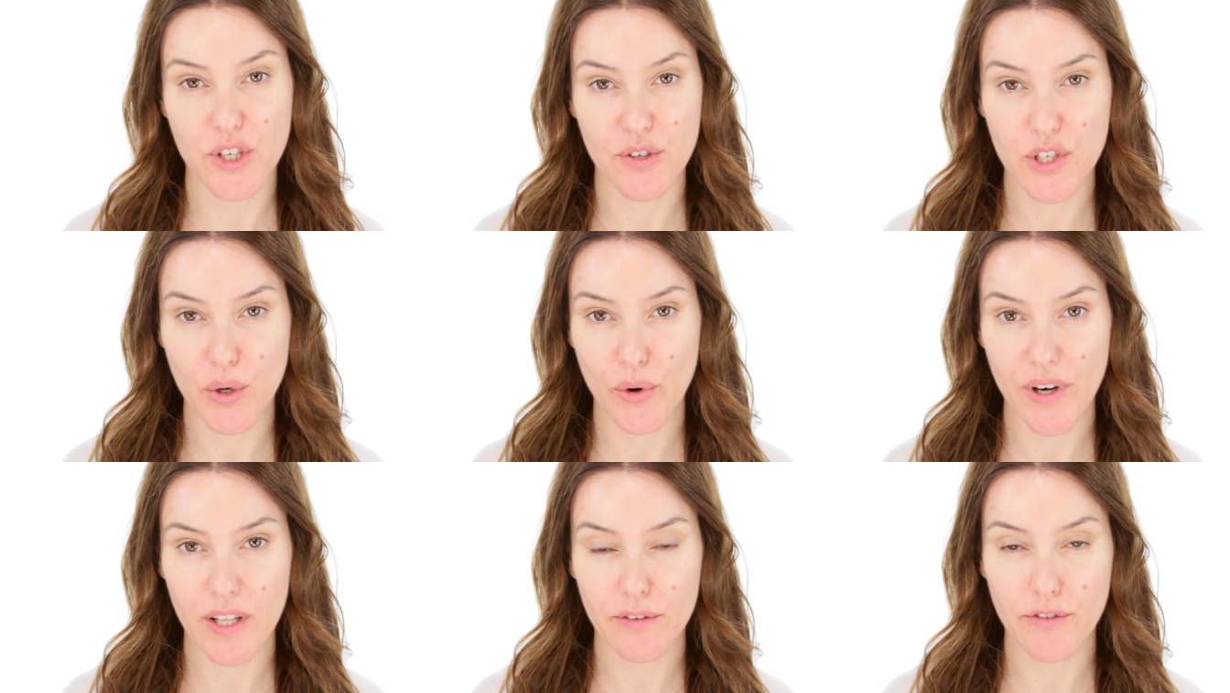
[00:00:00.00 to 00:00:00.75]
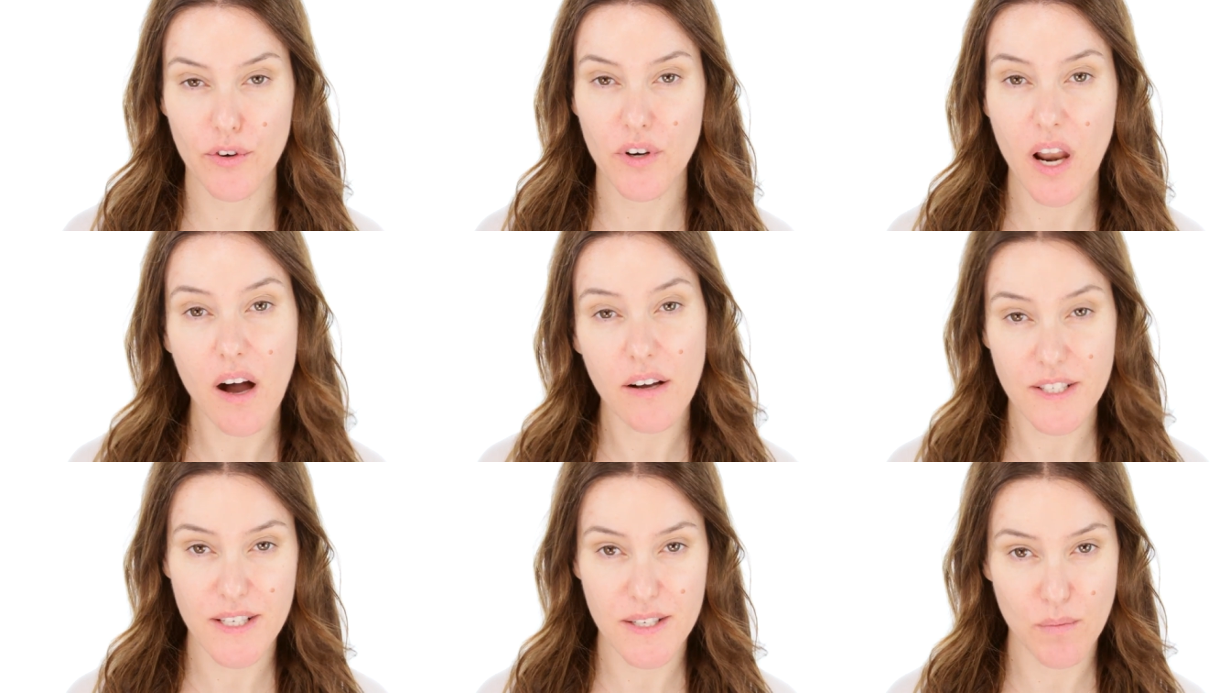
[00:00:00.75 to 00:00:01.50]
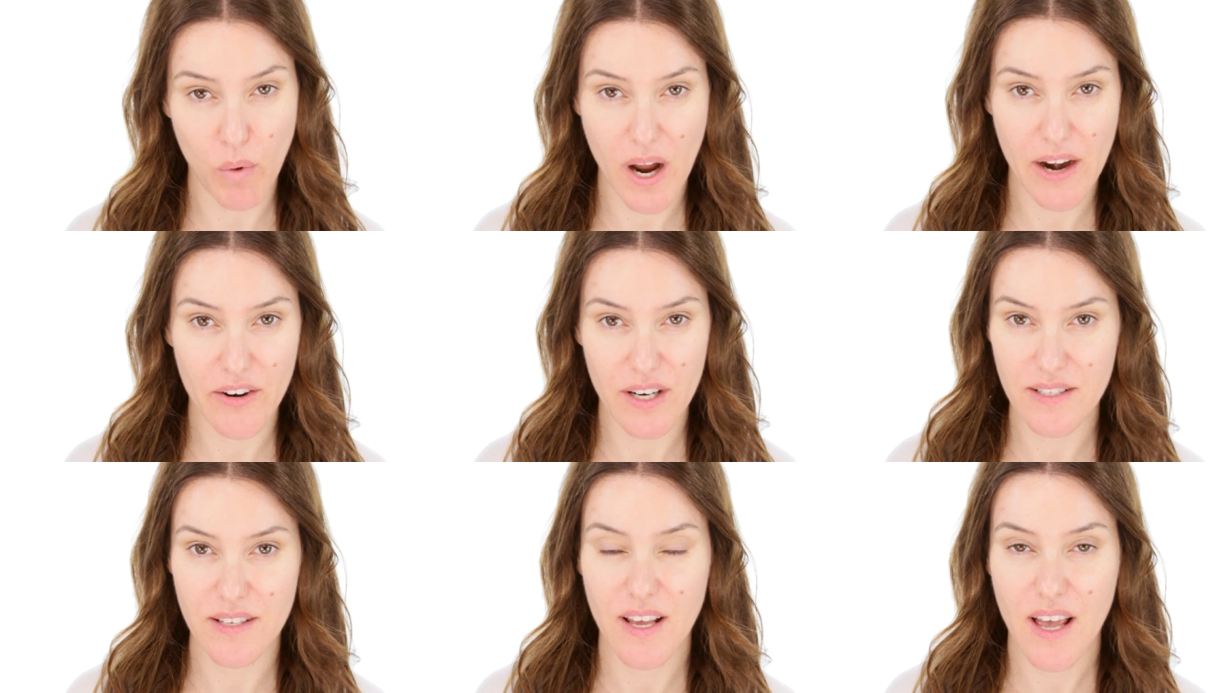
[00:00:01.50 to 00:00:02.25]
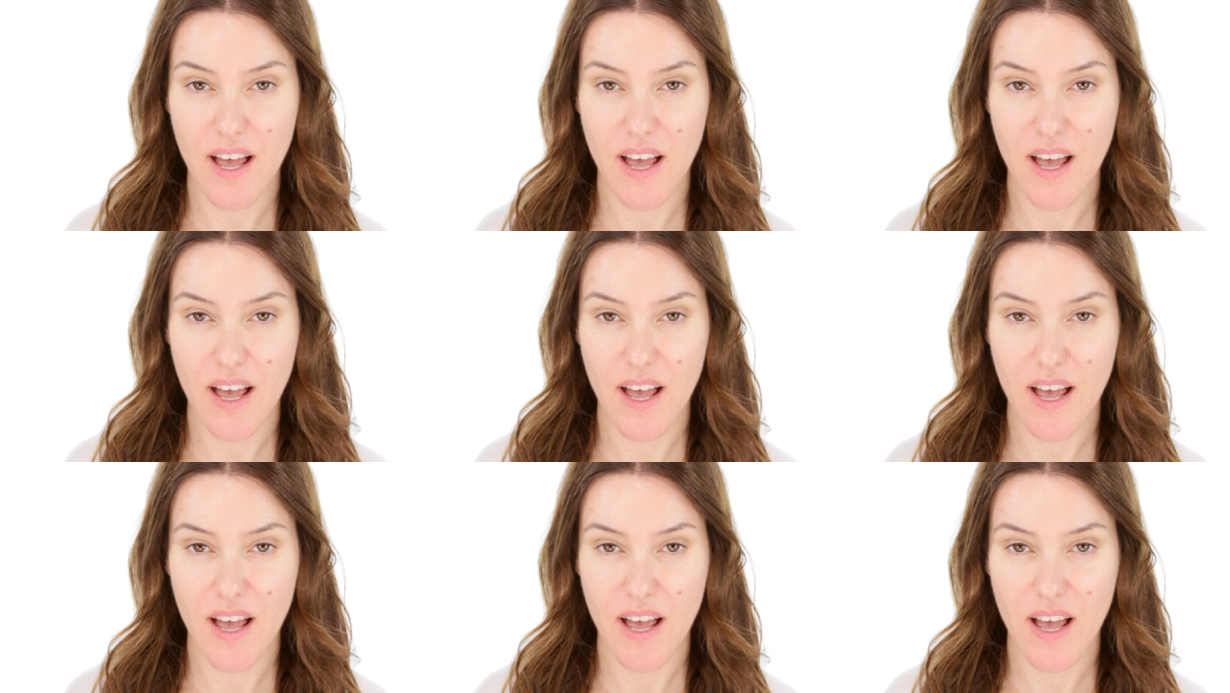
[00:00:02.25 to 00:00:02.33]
tutorial for glasses wearers.